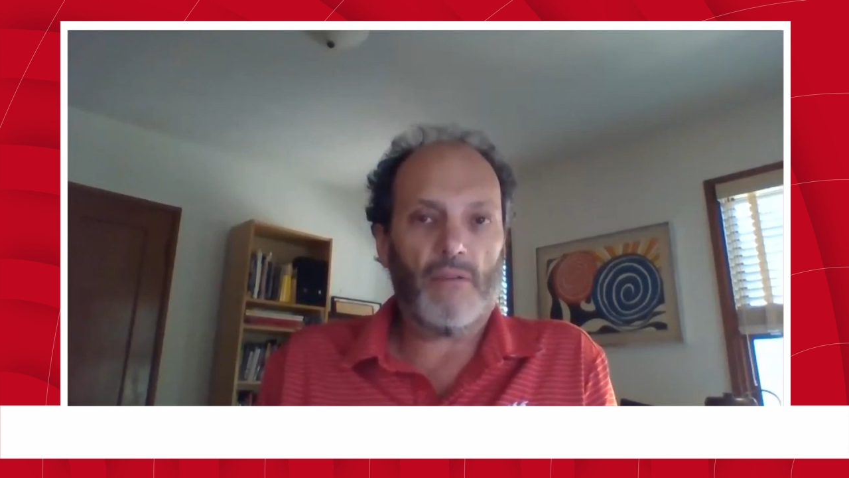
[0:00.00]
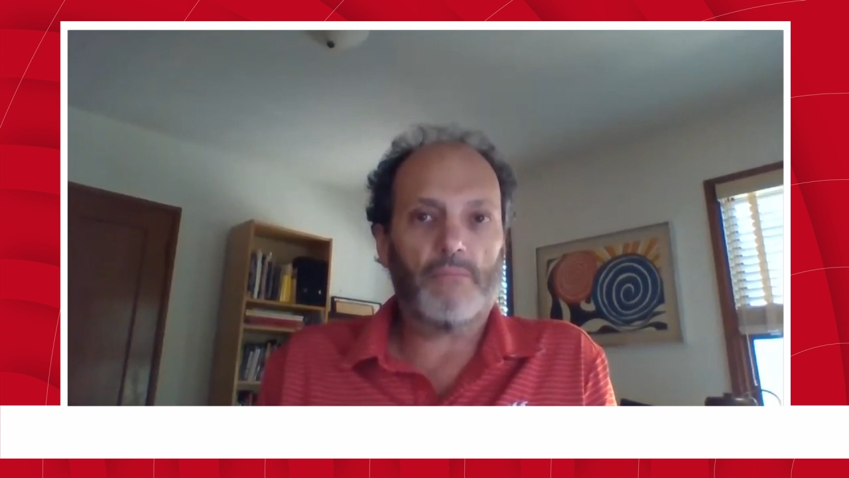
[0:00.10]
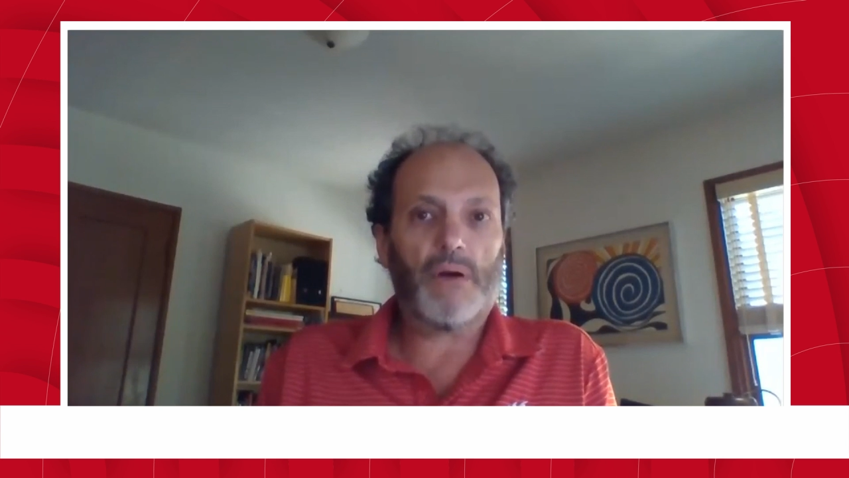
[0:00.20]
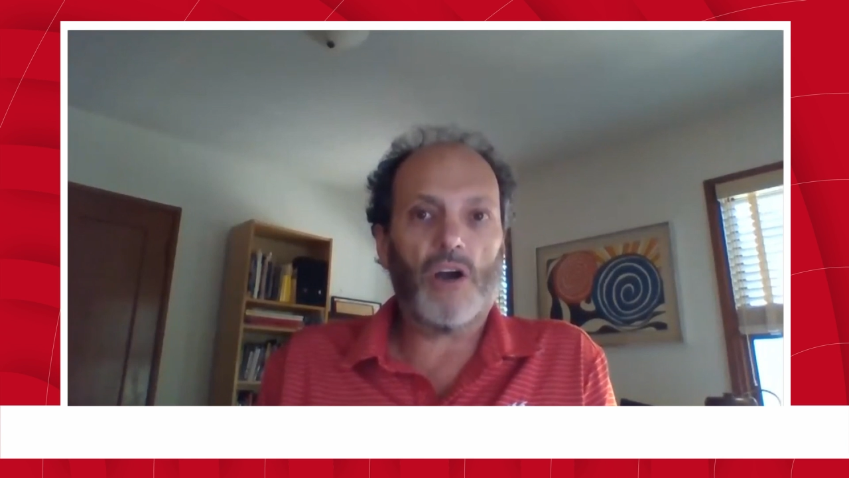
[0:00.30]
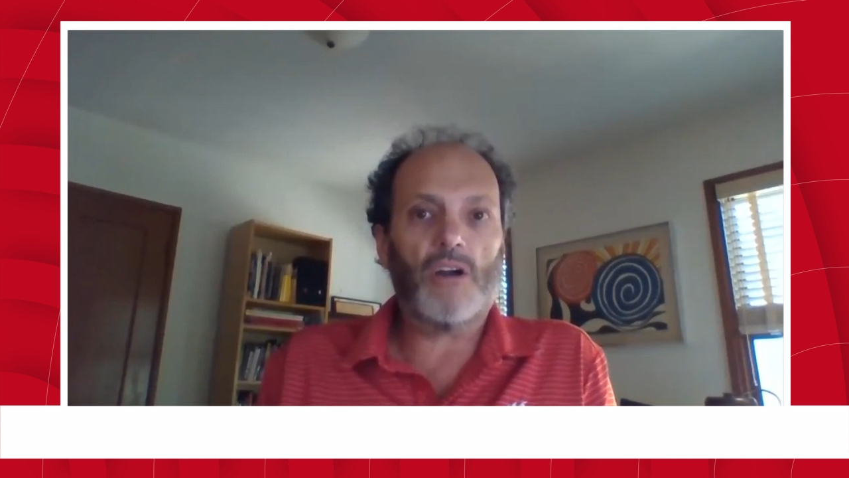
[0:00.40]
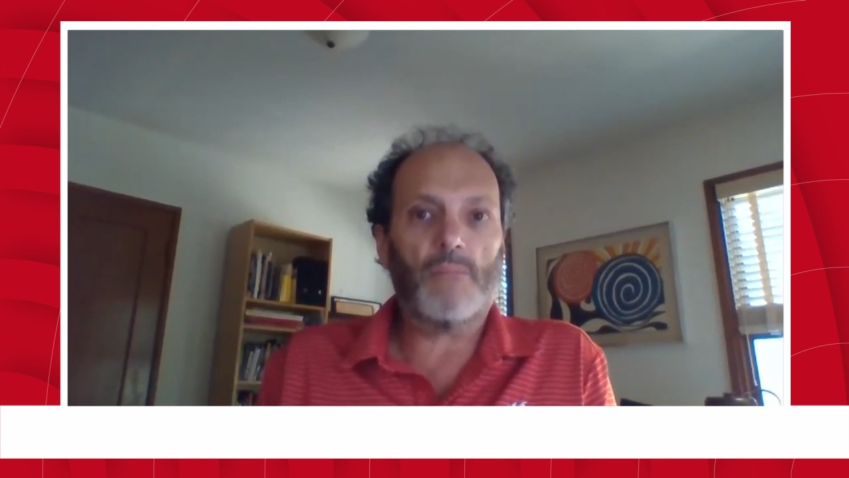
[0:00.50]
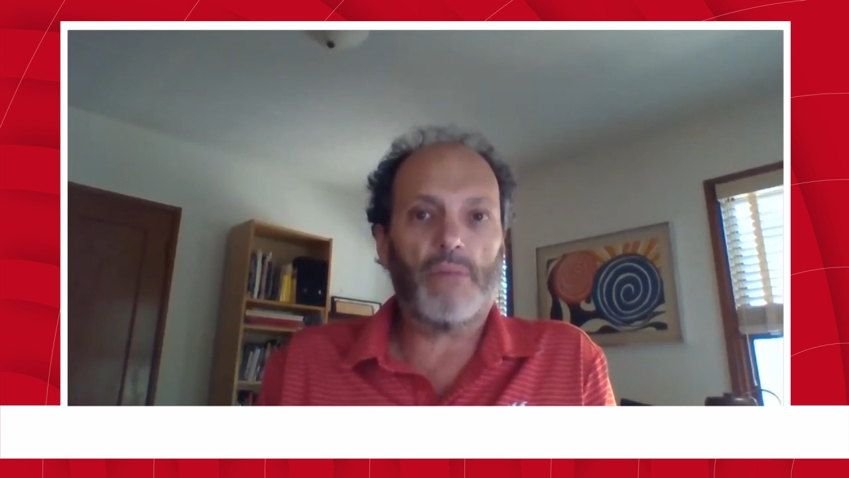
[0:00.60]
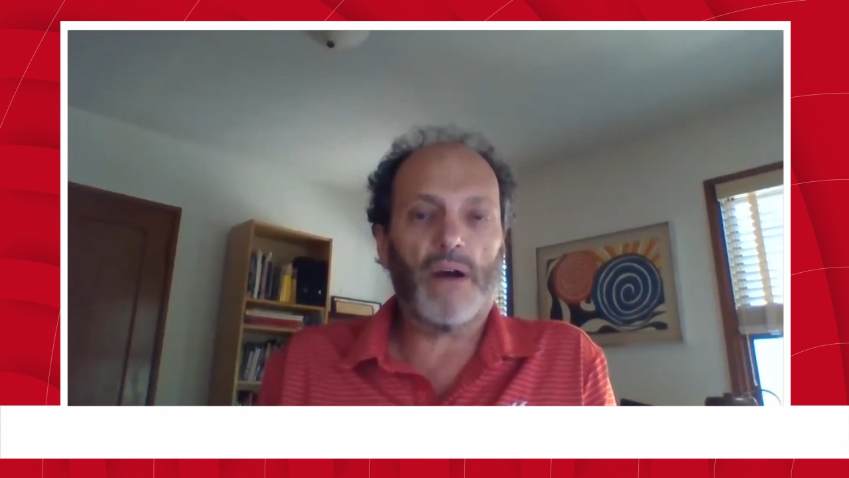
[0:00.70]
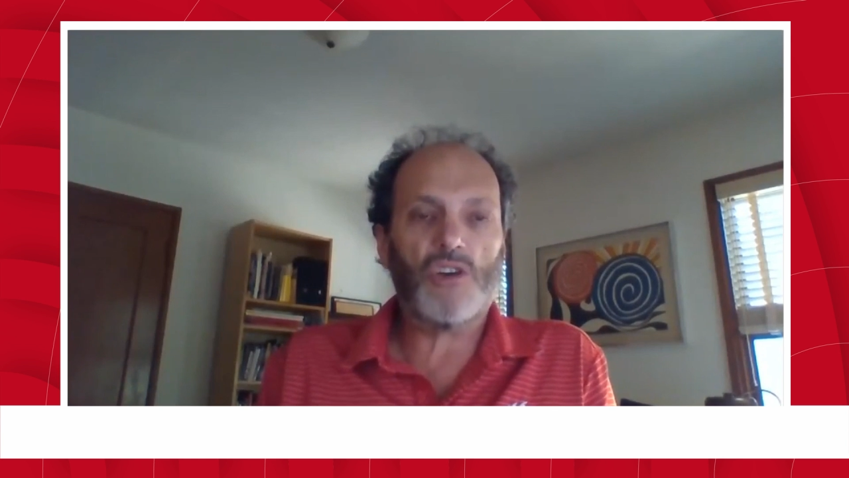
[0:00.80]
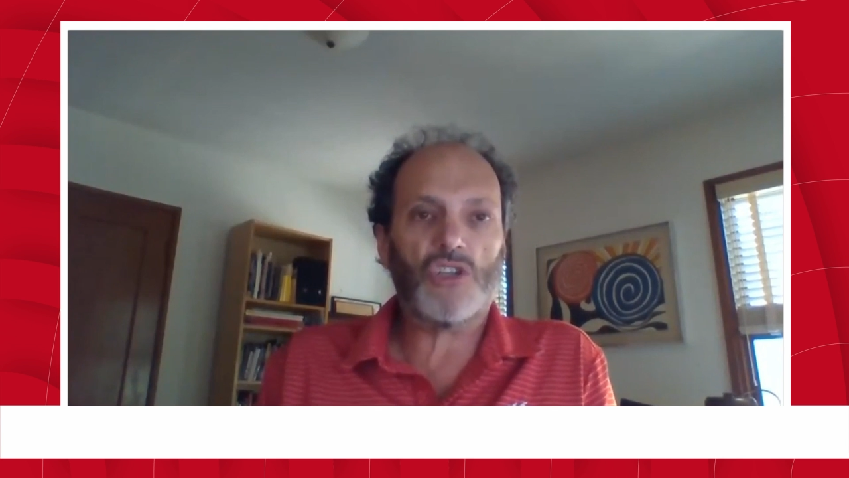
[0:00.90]
are
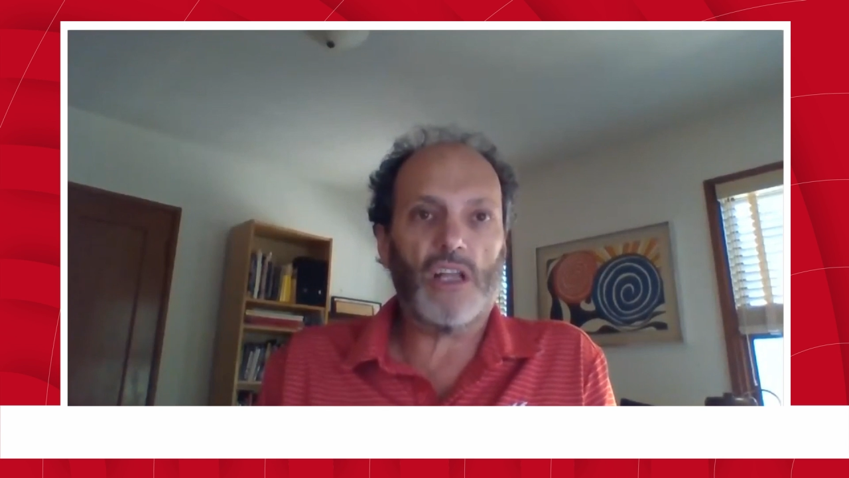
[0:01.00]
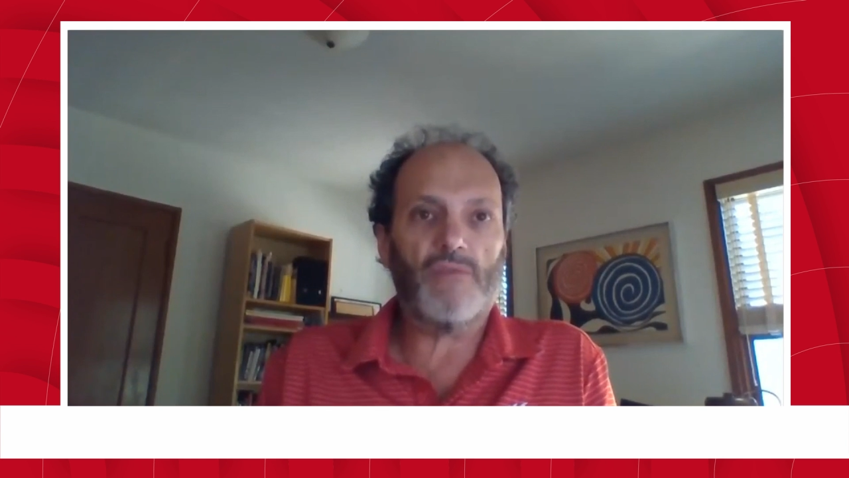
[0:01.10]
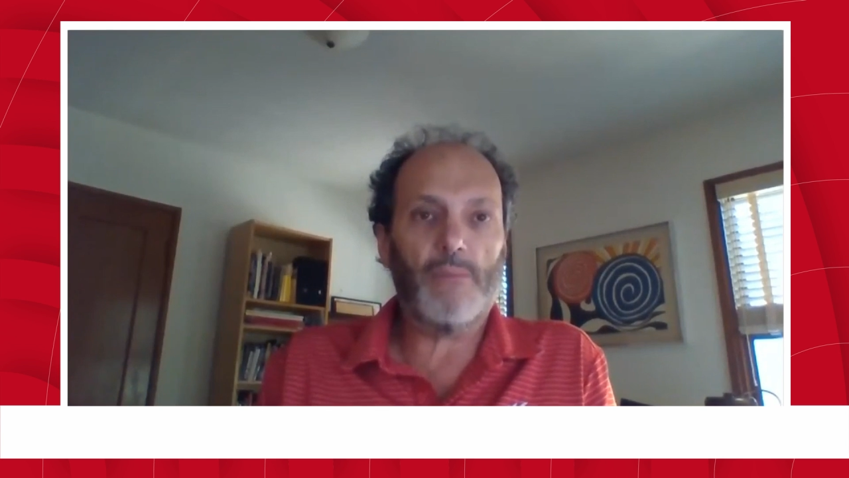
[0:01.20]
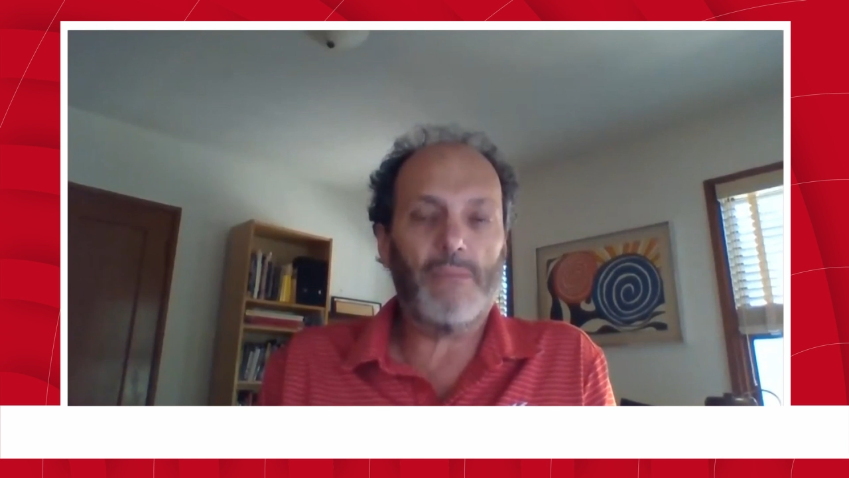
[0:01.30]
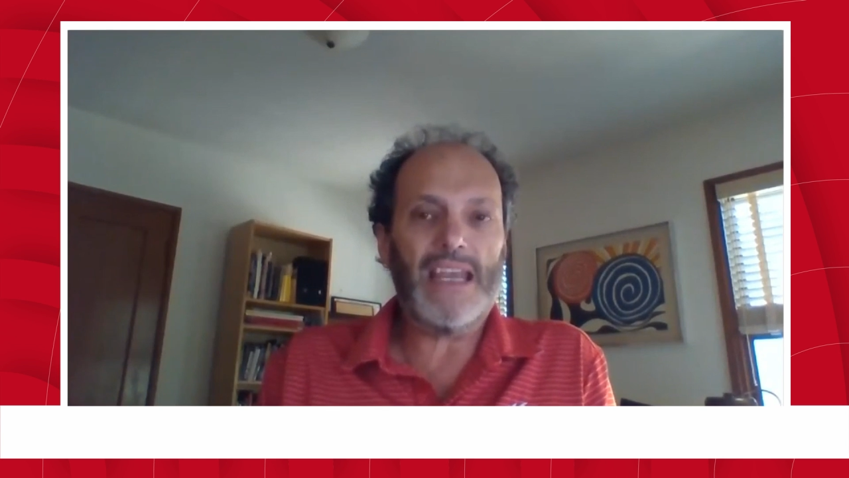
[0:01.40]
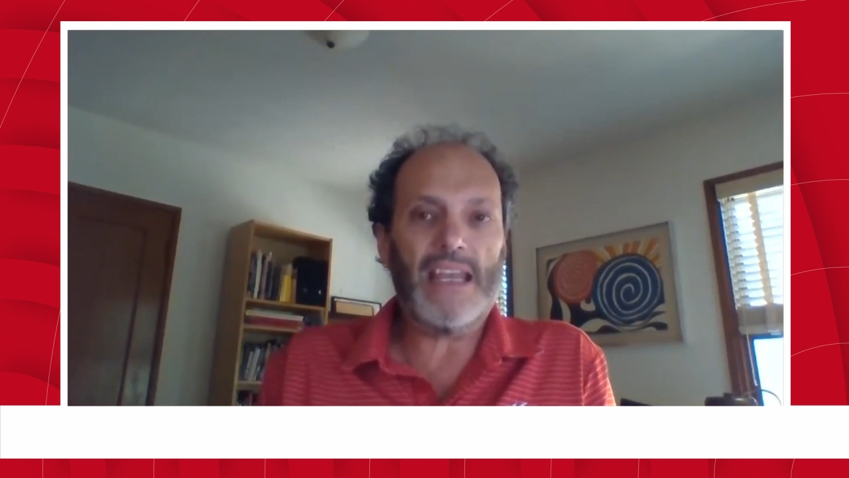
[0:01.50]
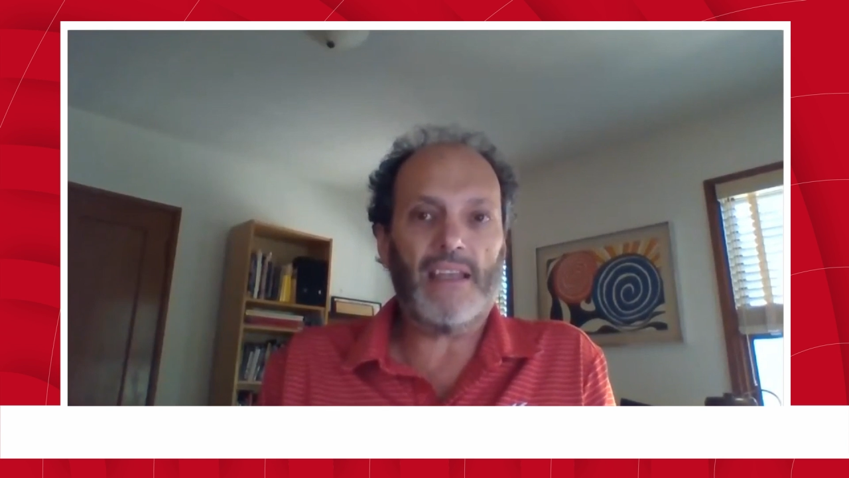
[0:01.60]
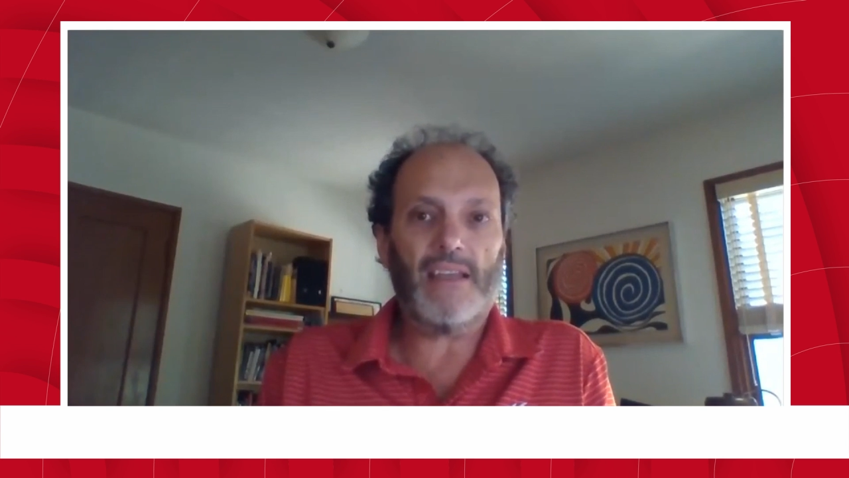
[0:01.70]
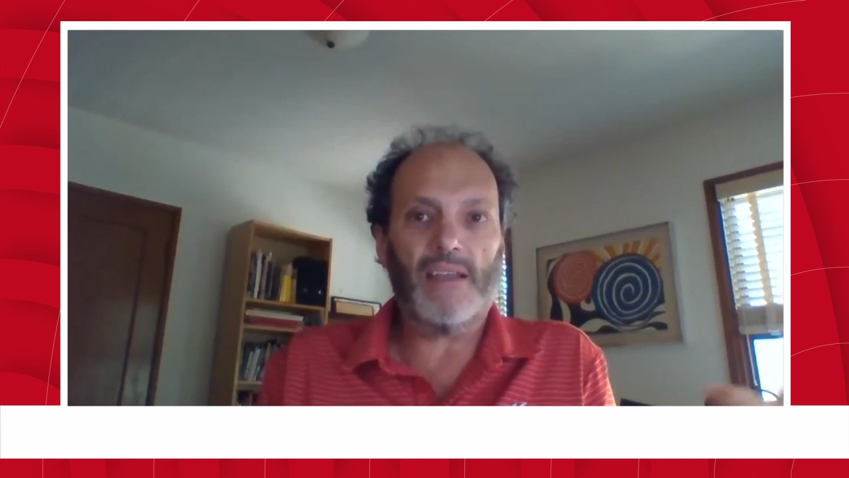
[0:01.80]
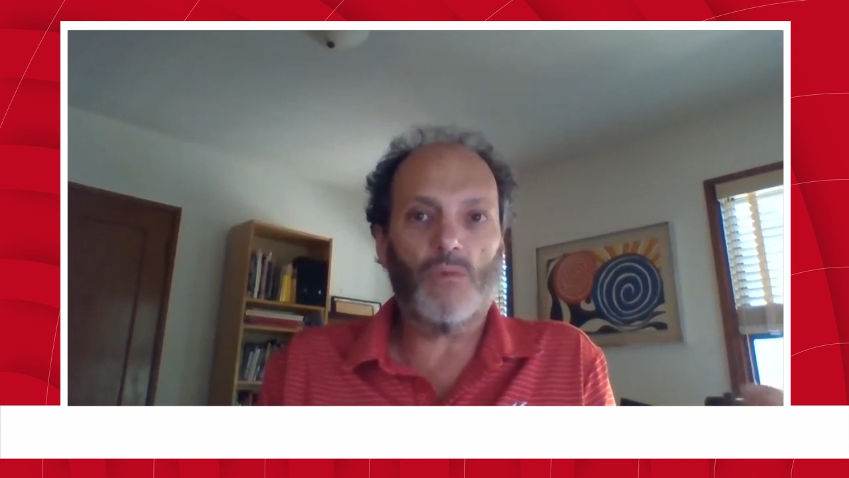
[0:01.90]
part and parcel of the
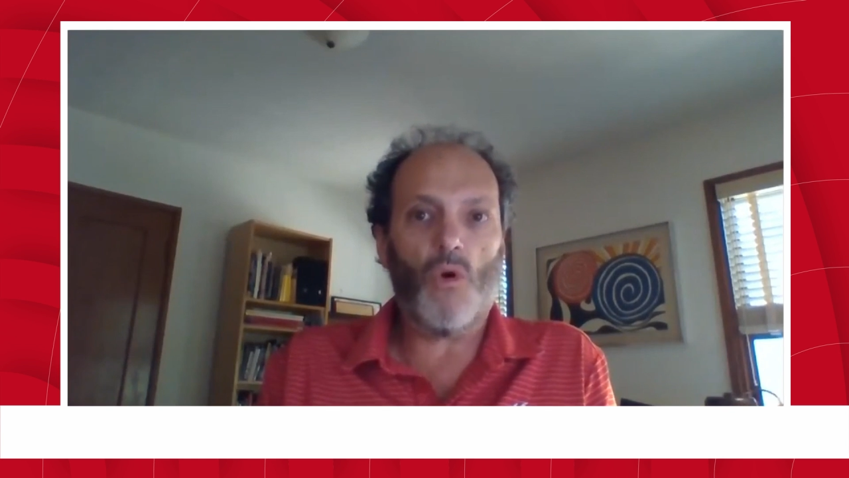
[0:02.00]
meeting.